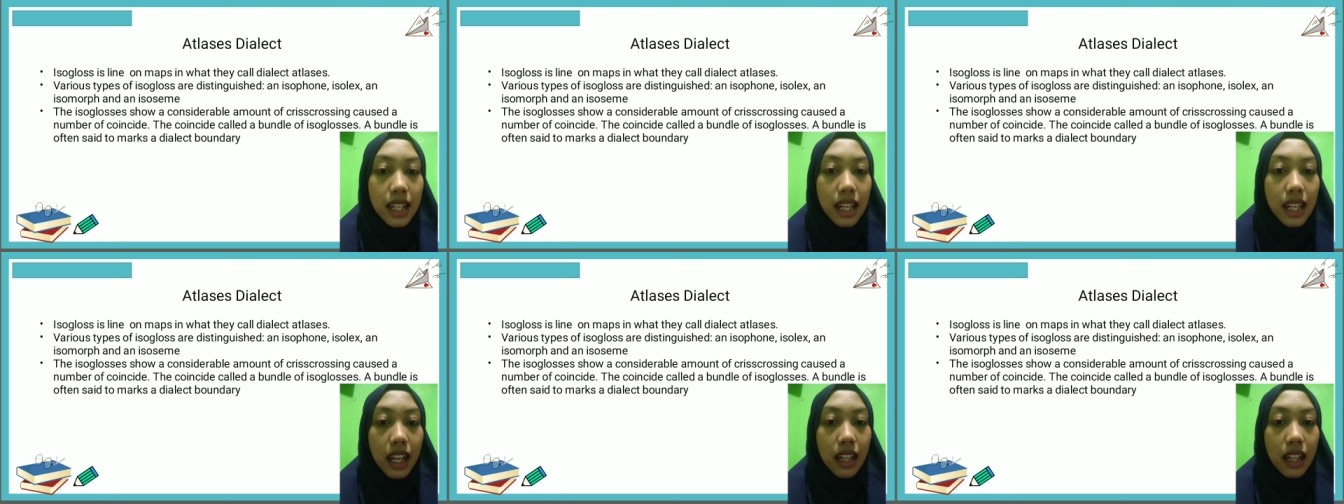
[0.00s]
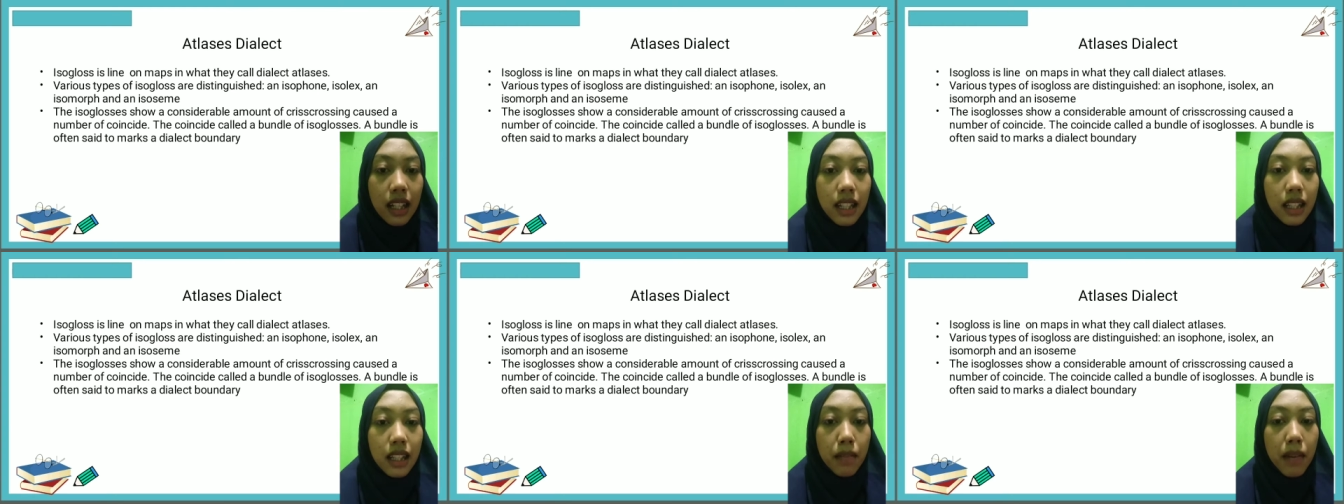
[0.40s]
called
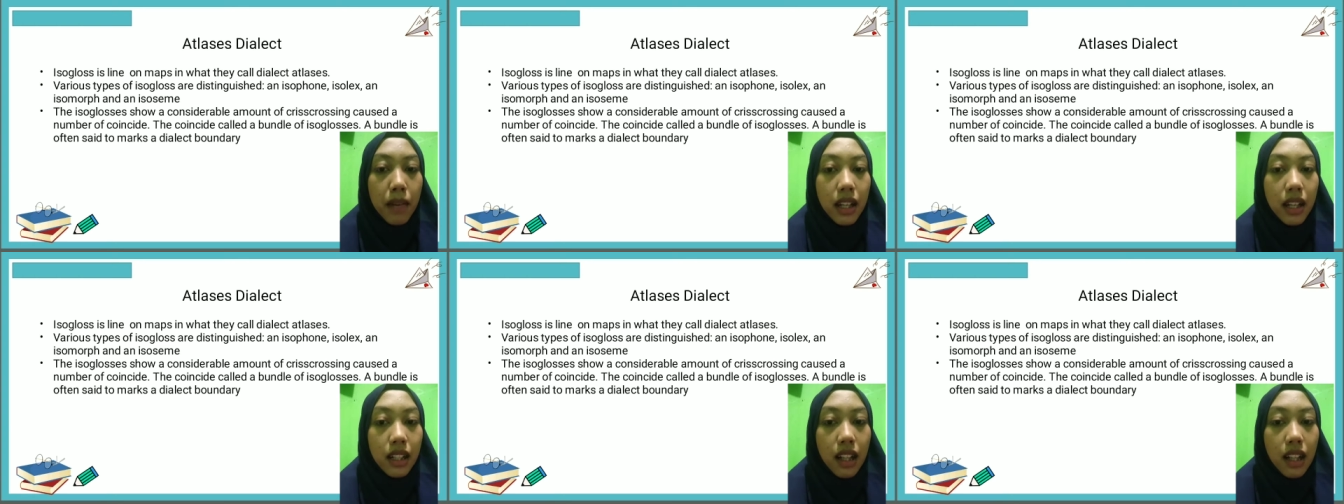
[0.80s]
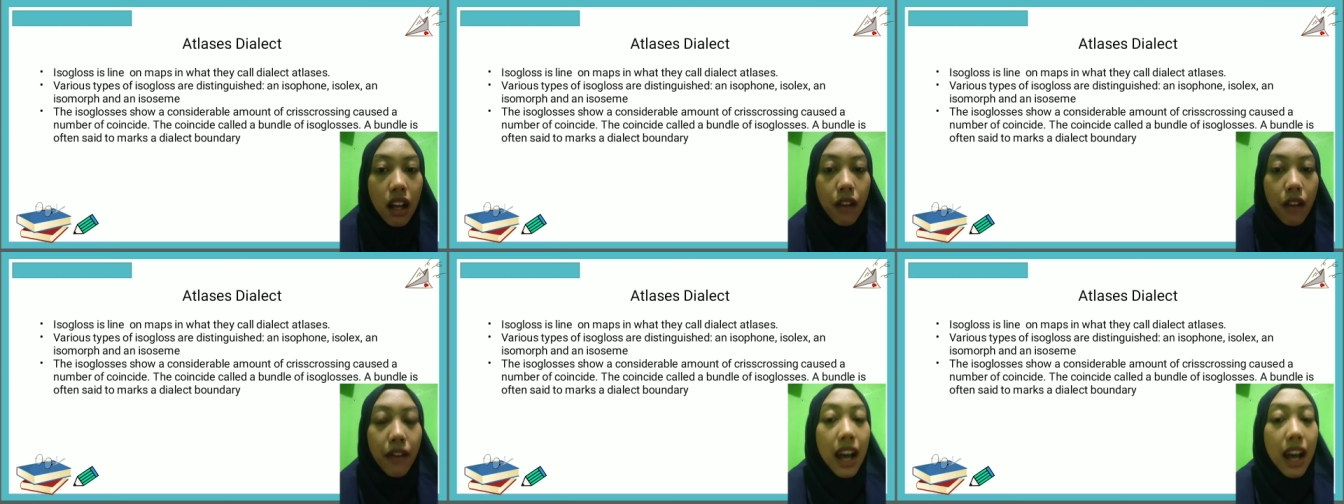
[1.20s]
the bundle
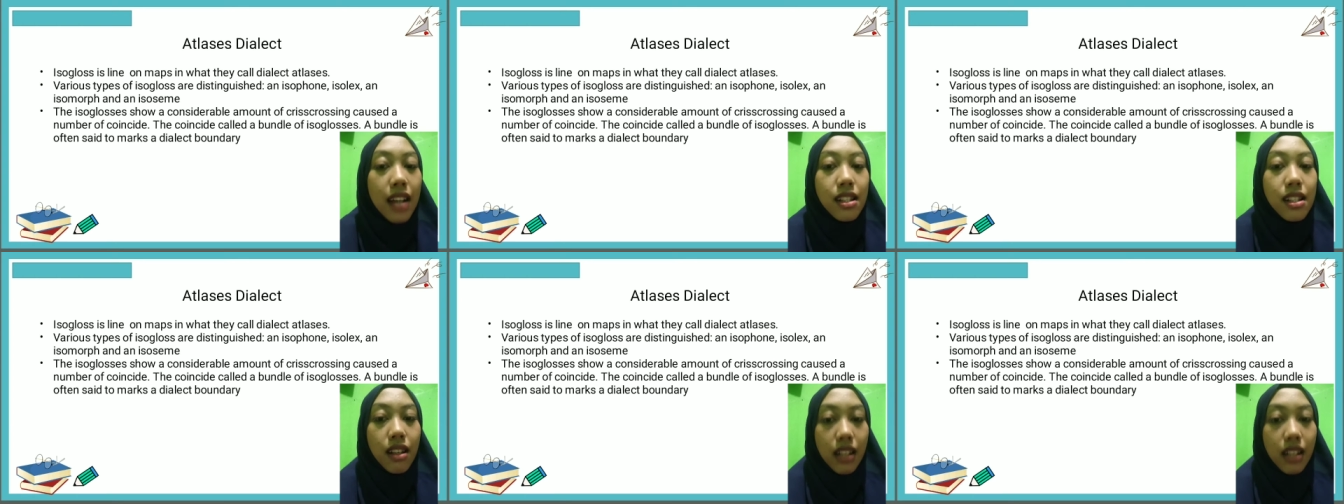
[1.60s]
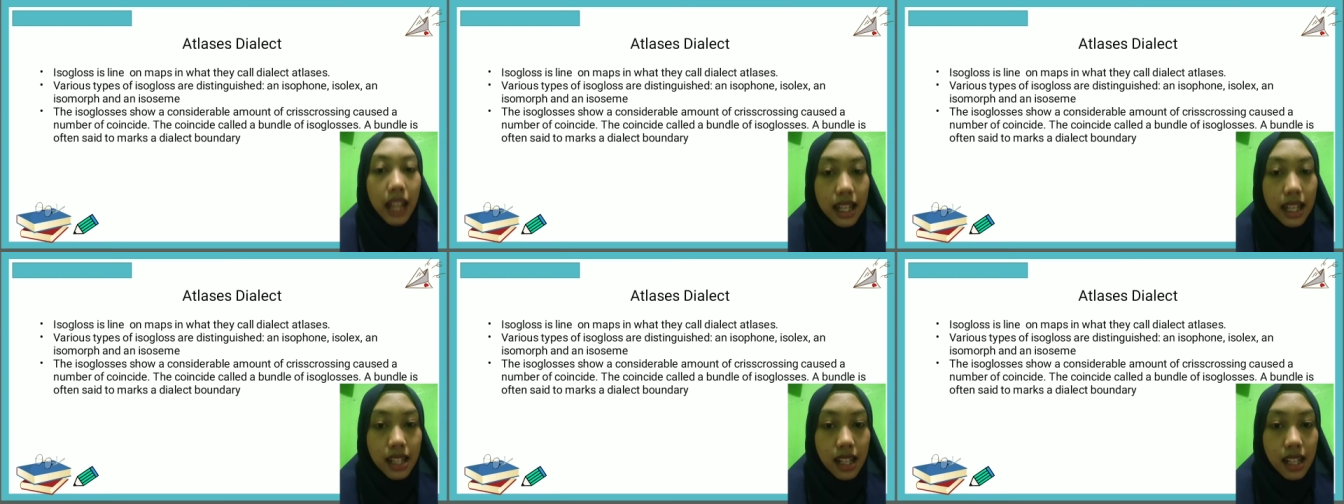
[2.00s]
of
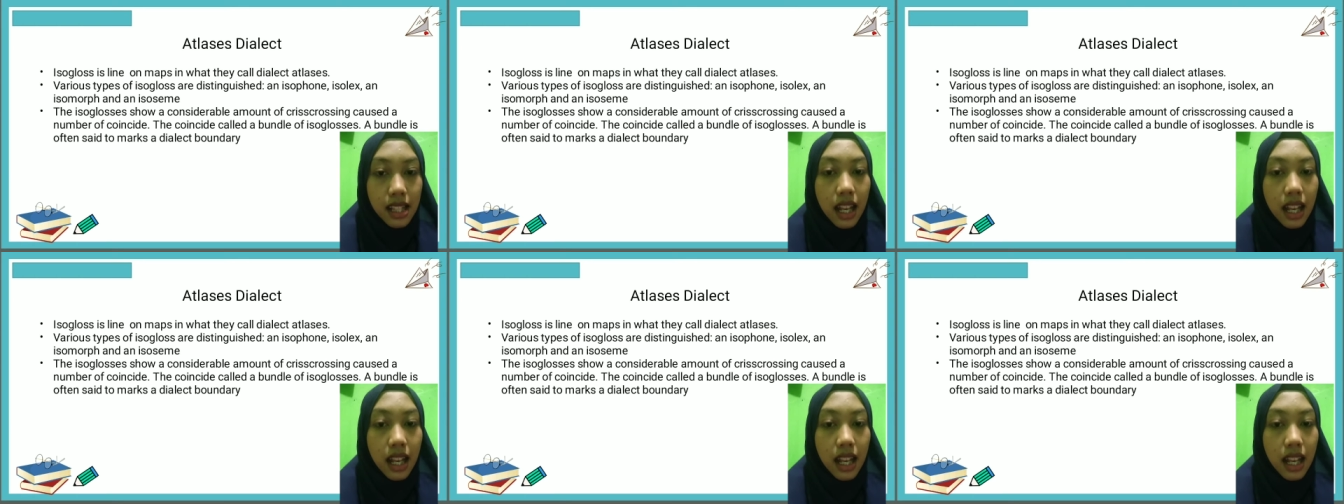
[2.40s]
isoglasses.